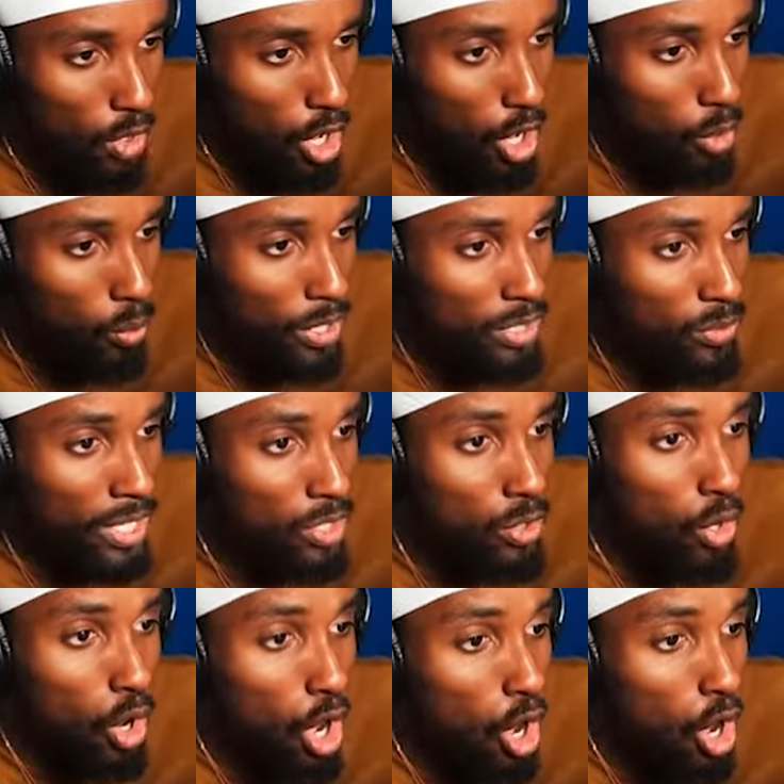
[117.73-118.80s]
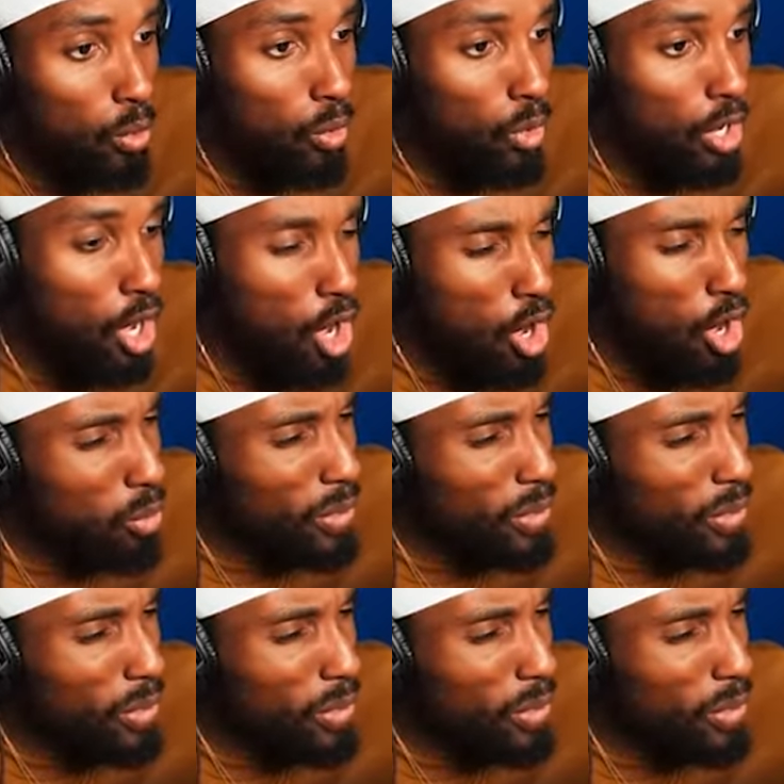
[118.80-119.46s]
Oh, wait. Oh,